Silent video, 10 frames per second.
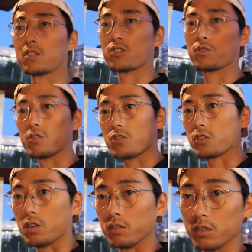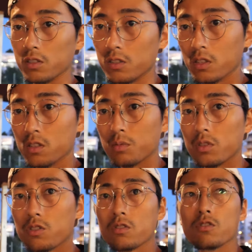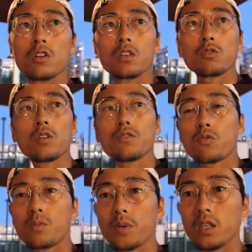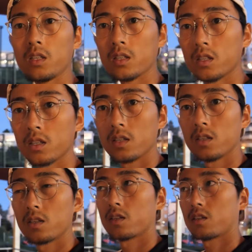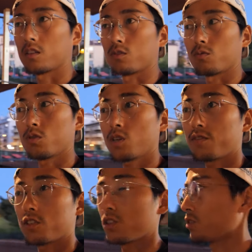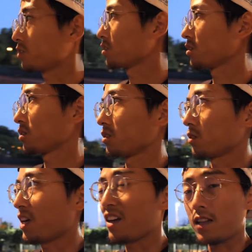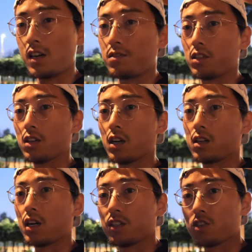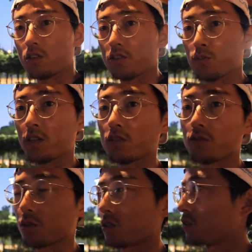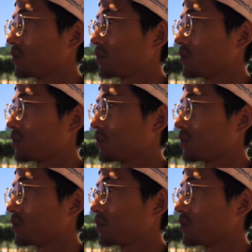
Shouldn't shoot on 60p, should shoot on 24p. So we don't have the, can't have the high shutter speed for